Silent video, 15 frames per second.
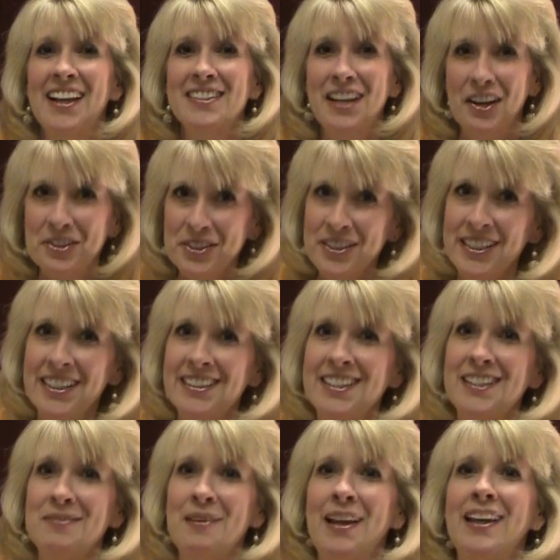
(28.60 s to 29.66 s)
Dr. Dietz is
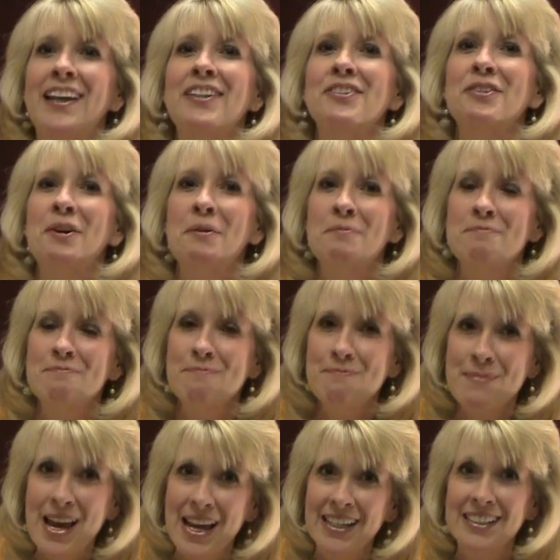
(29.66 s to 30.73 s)
making
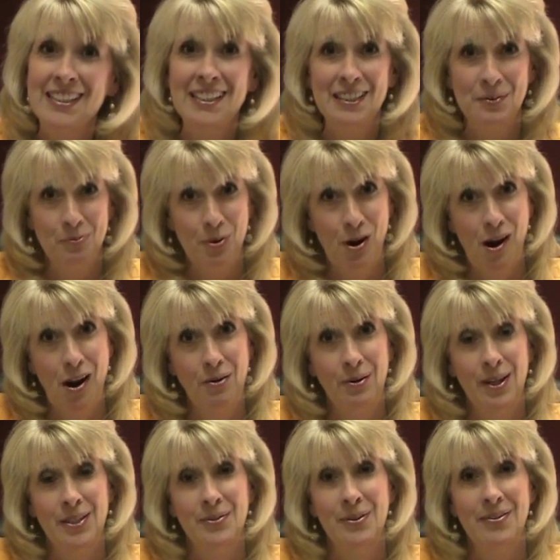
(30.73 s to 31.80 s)
tremendous
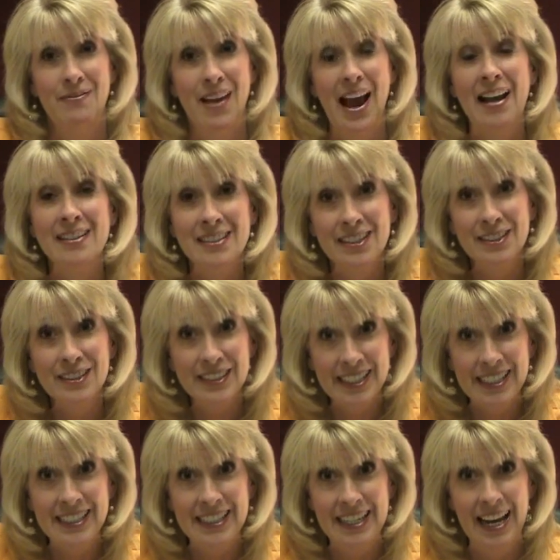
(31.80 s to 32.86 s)
progress with vascular
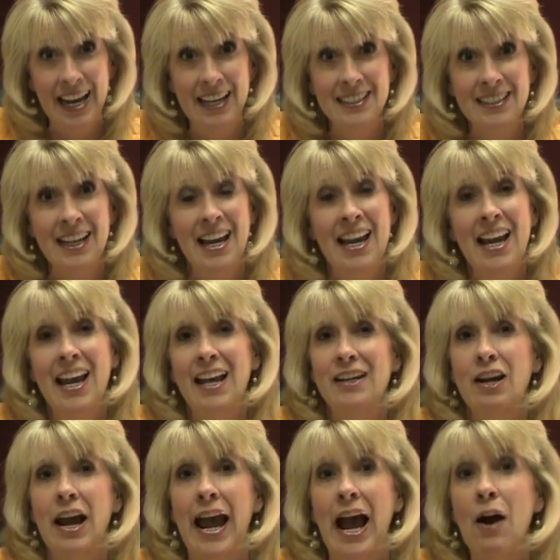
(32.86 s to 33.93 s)
EDS, and
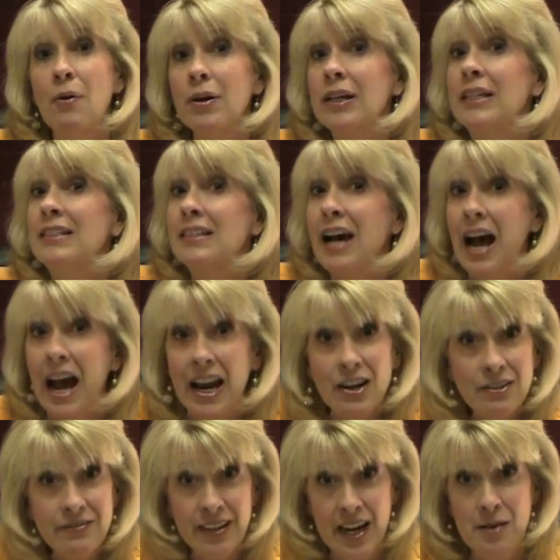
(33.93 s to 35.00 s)
our
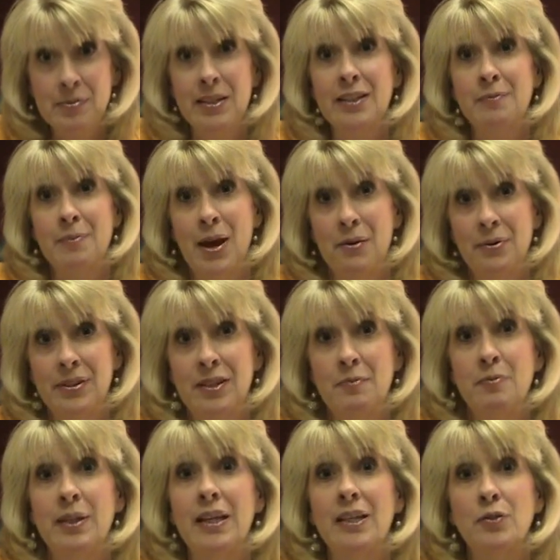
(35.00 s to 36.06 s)
entire family has met with him
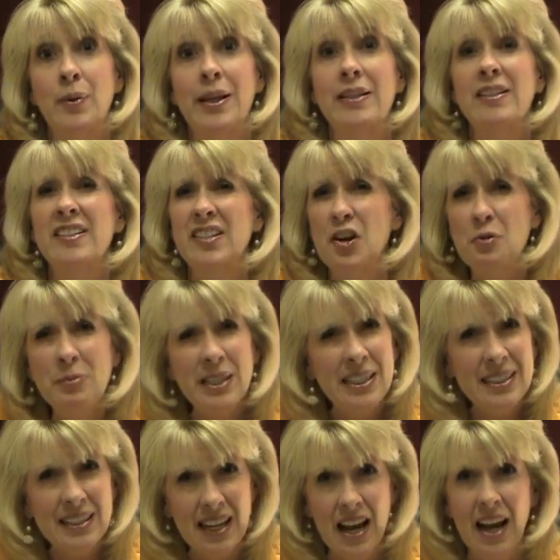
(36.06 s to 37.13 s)
because we had so many
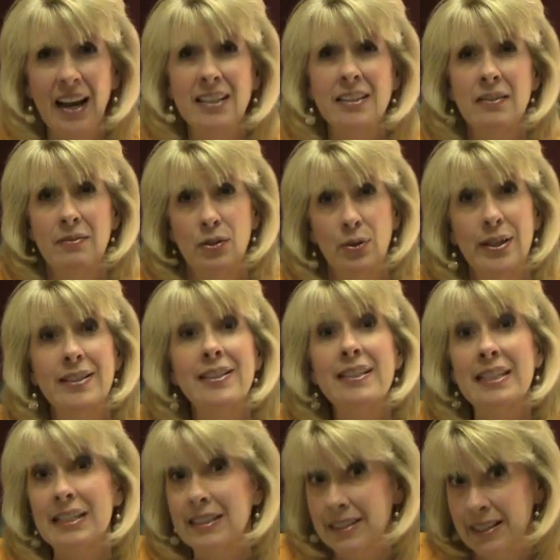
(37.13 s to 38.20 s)
signs of Loeys
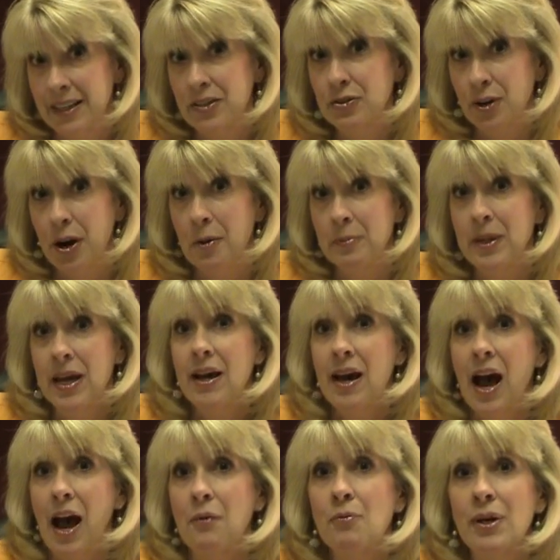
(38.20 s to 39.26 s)
Dietz syndrome.
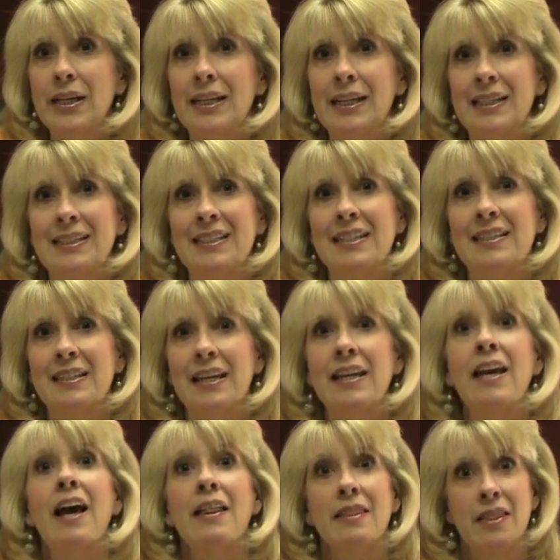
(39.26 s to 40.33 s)
I wanted us to see
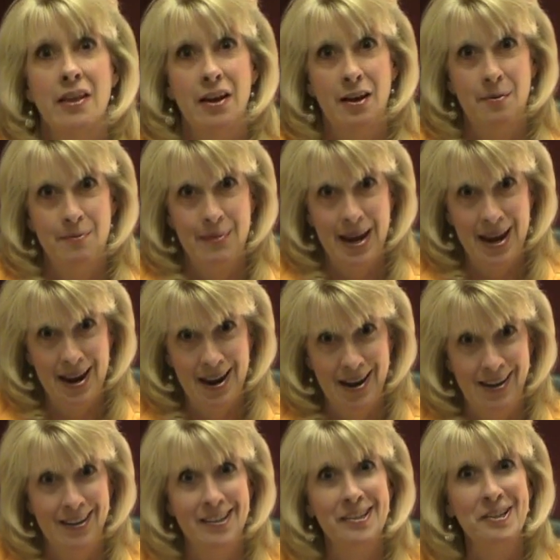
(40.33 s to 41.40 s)
the
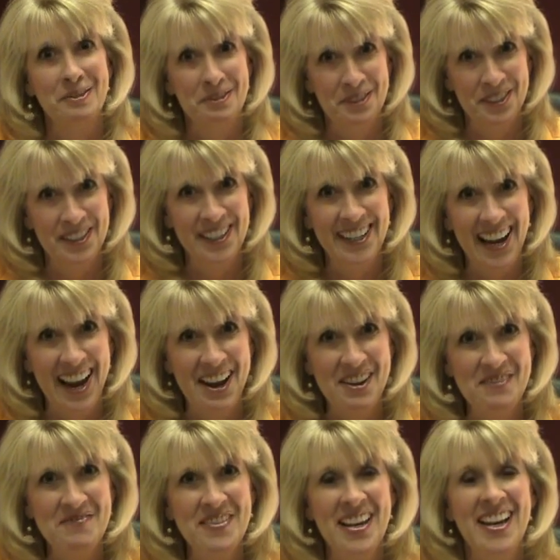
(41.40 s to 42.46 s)
man to rule it
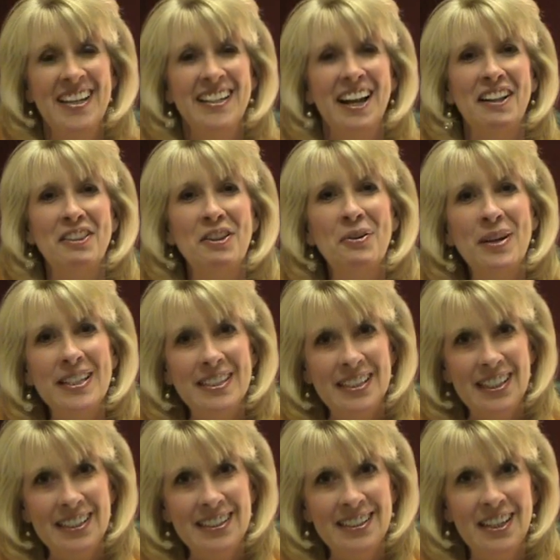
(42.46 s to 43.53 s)
out. Now, Loeys
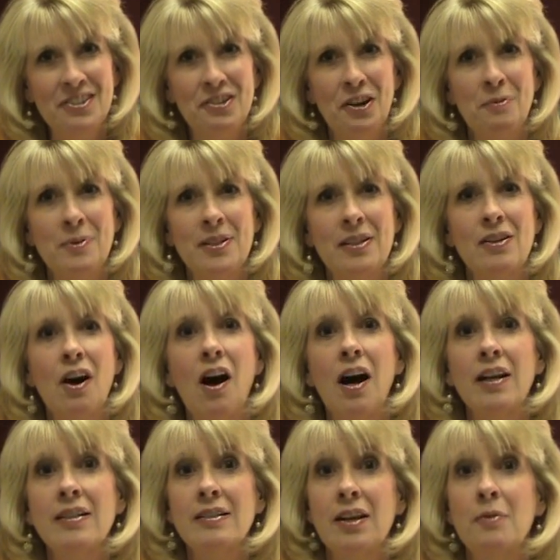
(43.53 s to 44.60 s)
Dietz syndrome is an
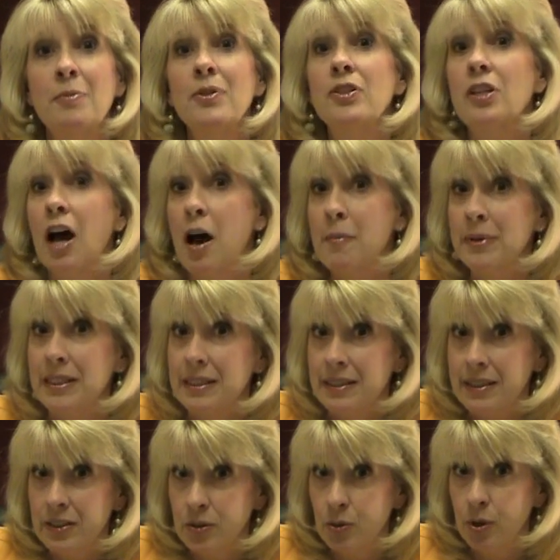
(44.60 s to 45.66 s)
autosomal dominant
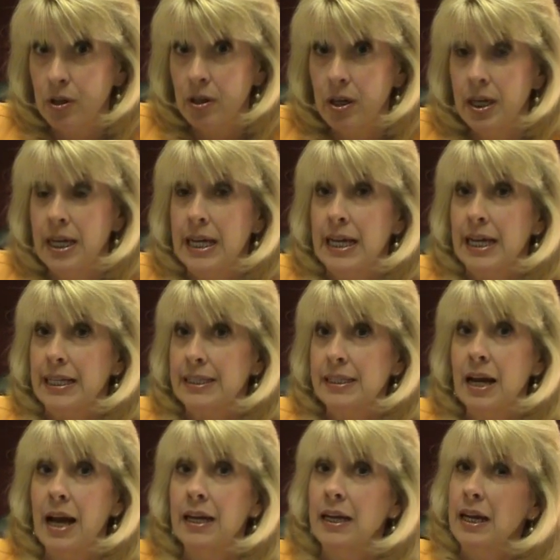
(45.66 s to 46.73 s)
disorder. It's
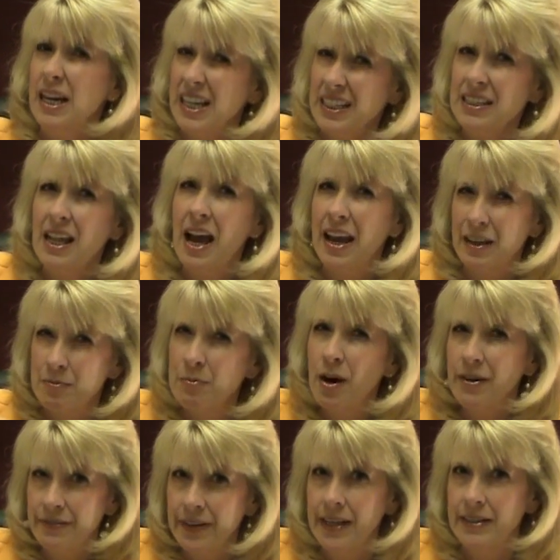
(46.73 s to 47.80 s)
not unlike
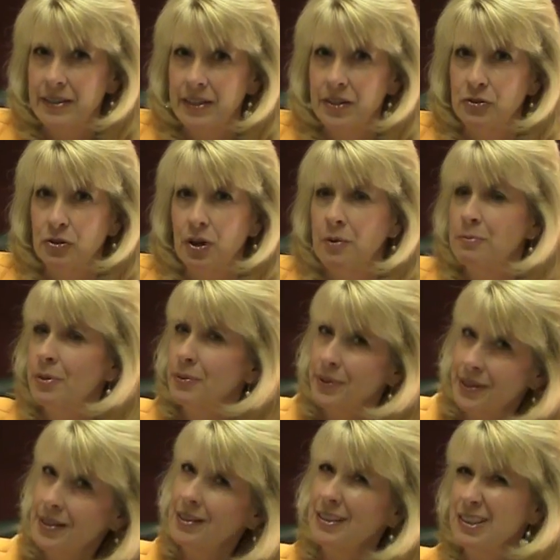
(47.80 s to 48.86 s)
Marfan syndrome, but with a
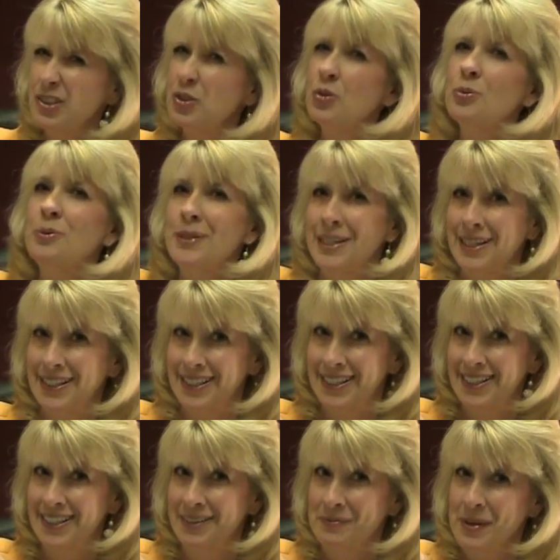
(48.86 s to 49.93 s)
little twist.